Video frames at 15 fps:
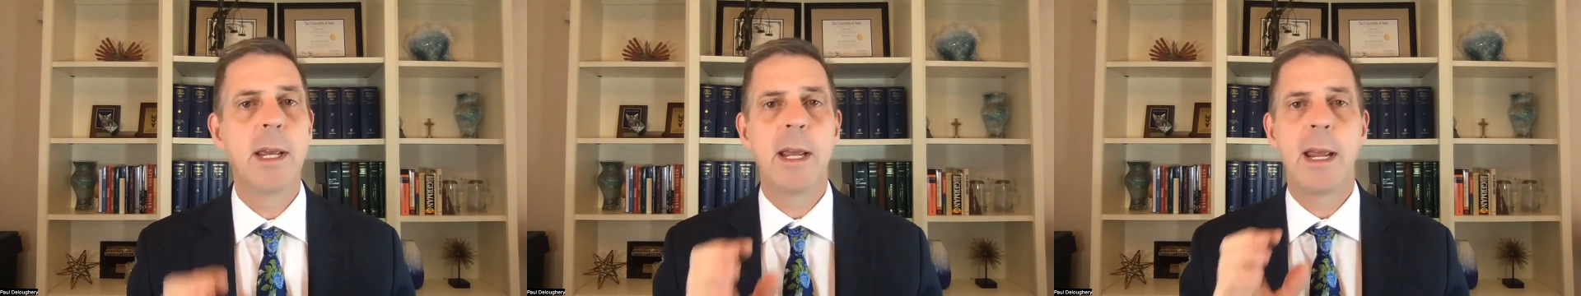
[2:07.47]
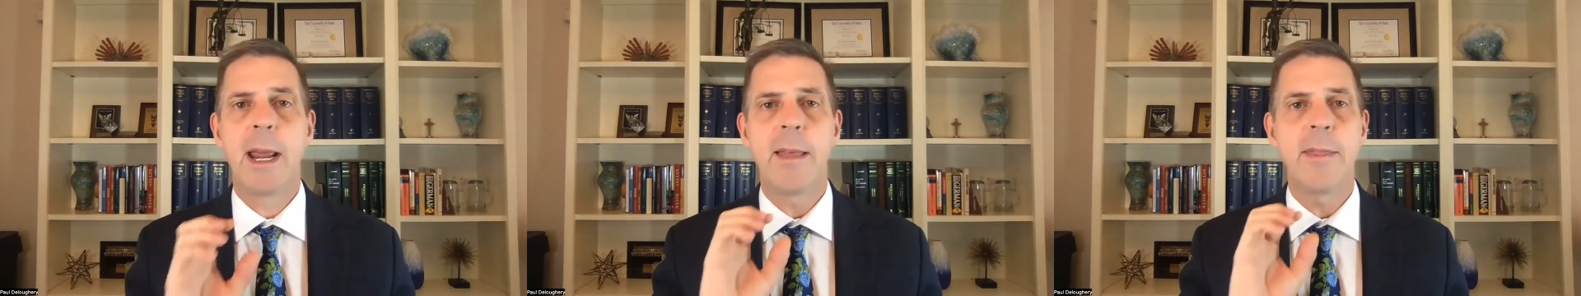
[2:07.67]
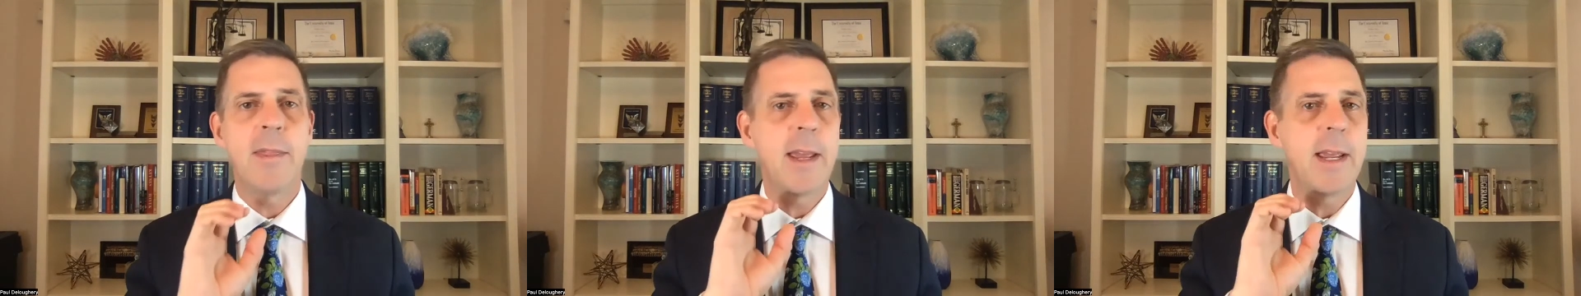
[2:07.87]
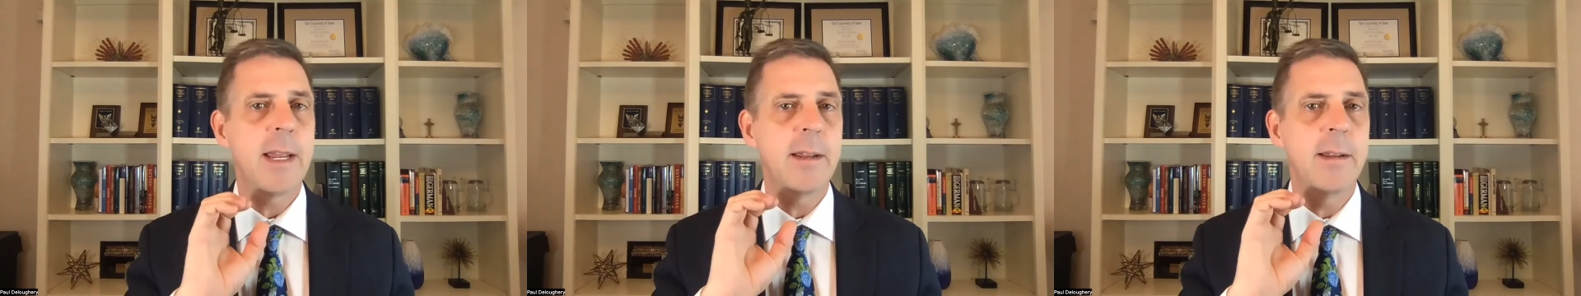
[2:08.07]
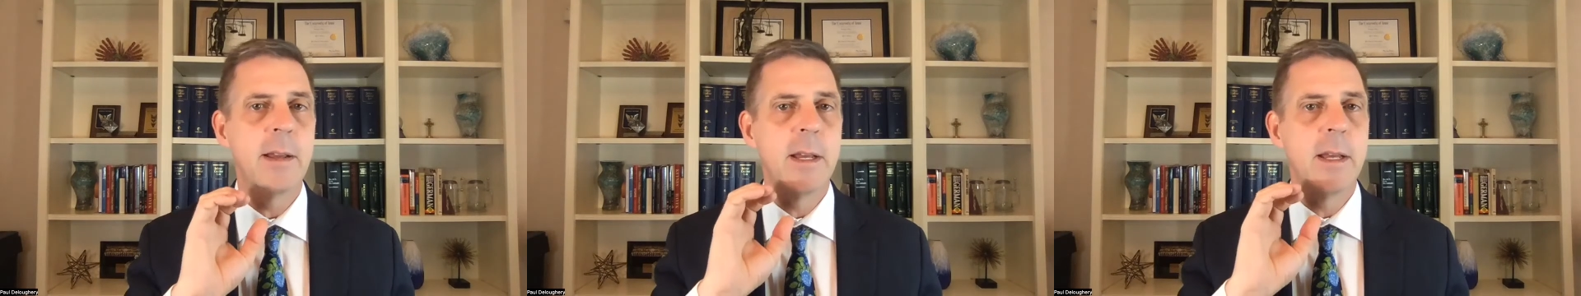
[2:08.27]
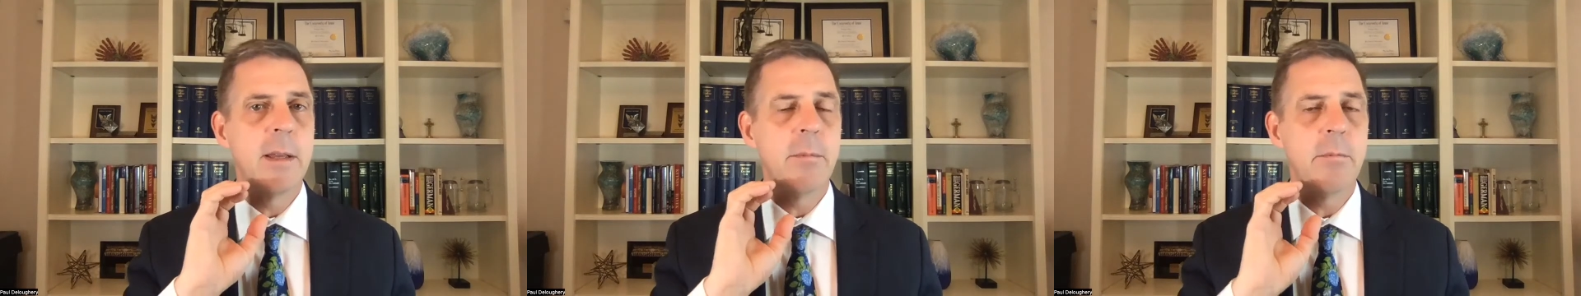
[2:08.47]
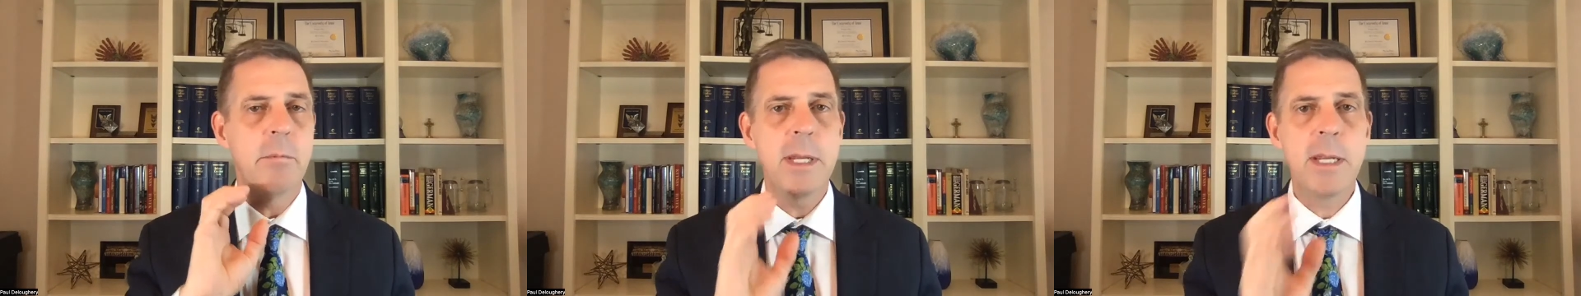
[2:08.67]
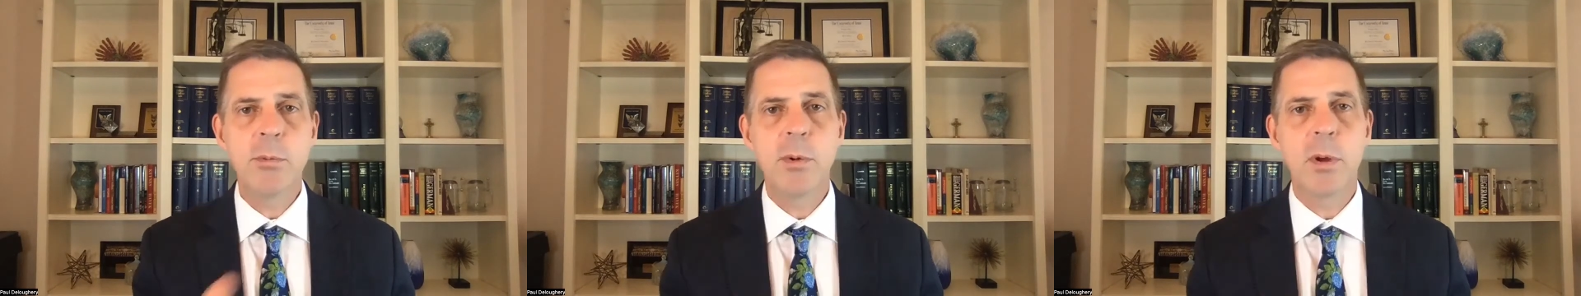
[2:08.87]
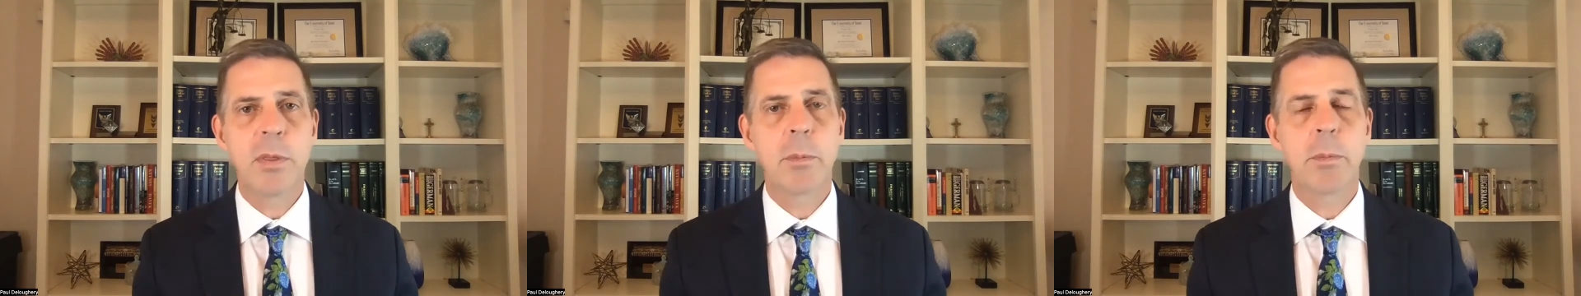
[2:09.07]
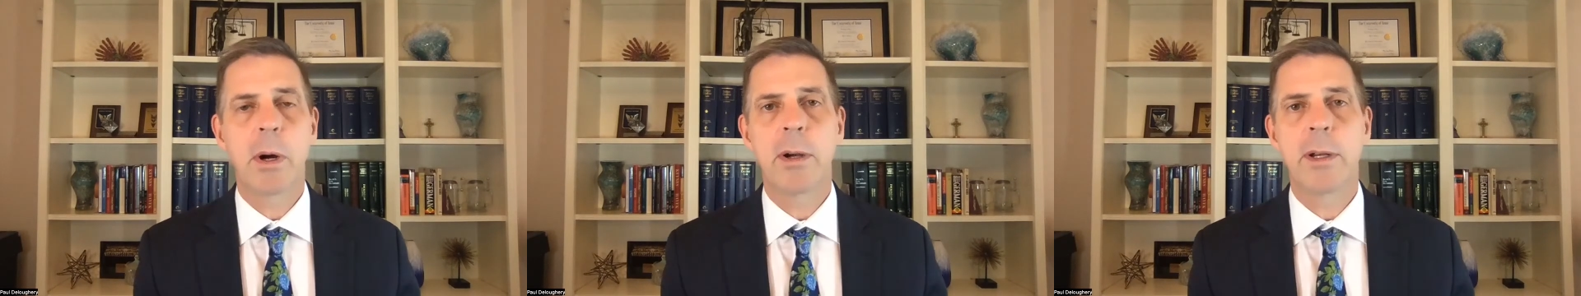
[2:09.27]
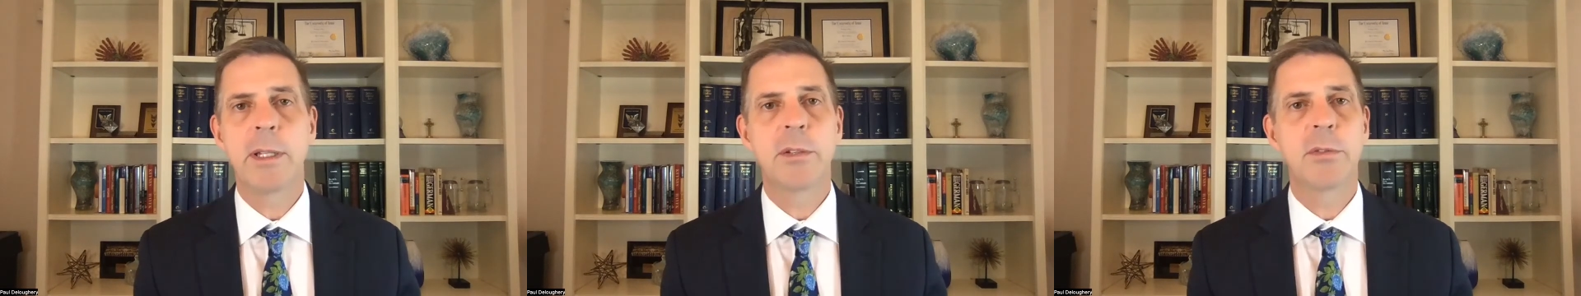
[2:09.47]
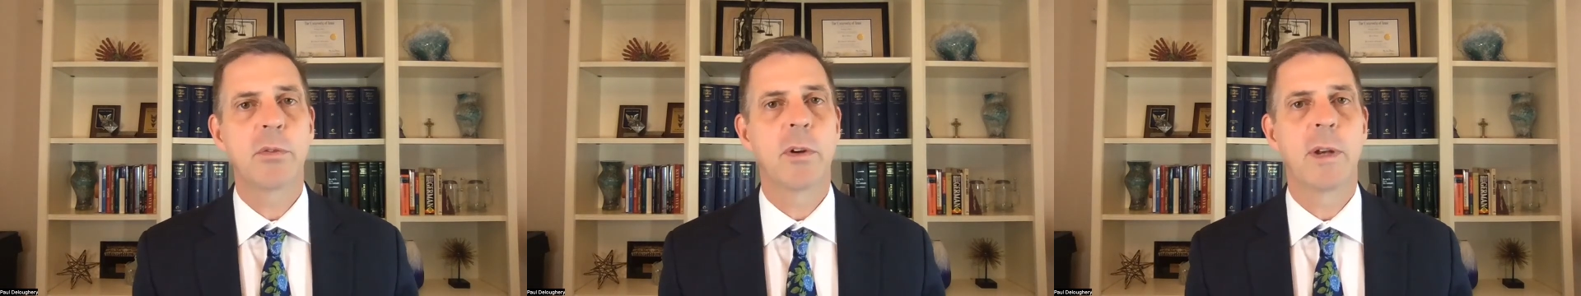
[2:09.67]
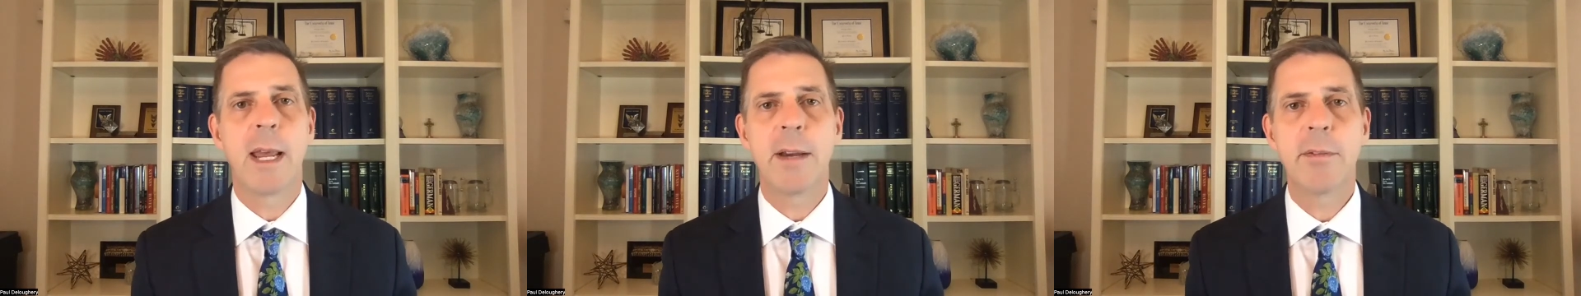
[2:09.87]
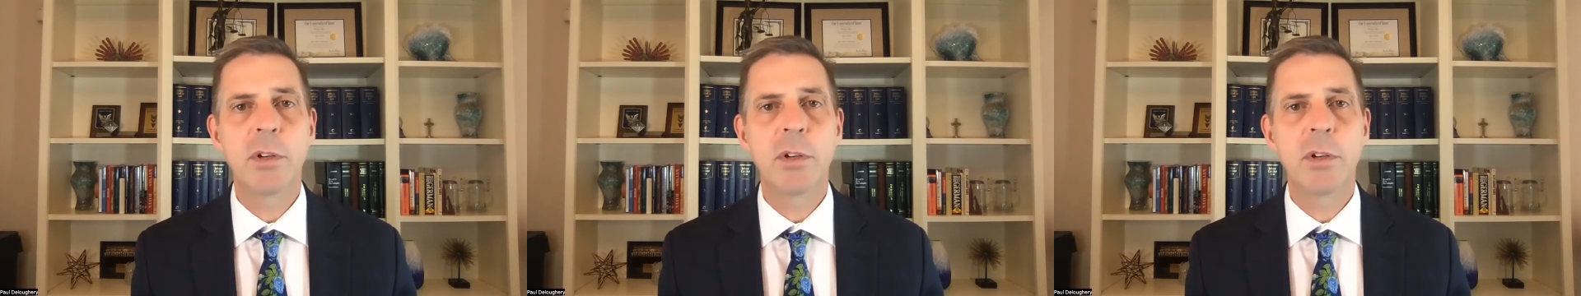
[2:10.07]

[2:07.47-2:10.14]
and they meet with the parties for an